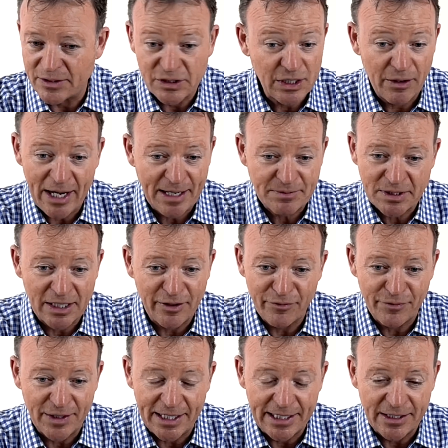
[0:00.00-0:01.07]
So absolutely
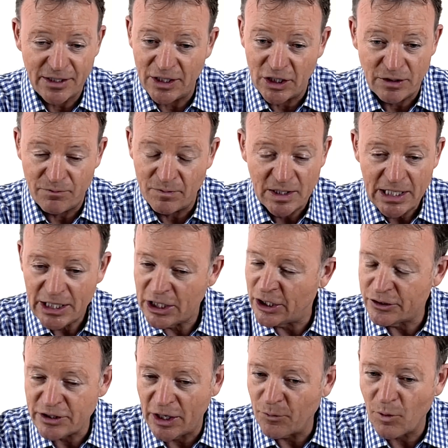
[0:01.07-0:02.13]
fine, and
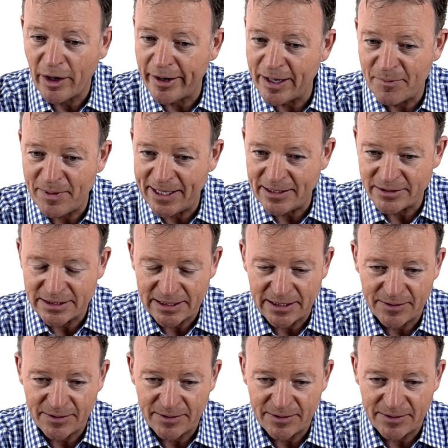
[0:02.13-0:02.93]
don't worry about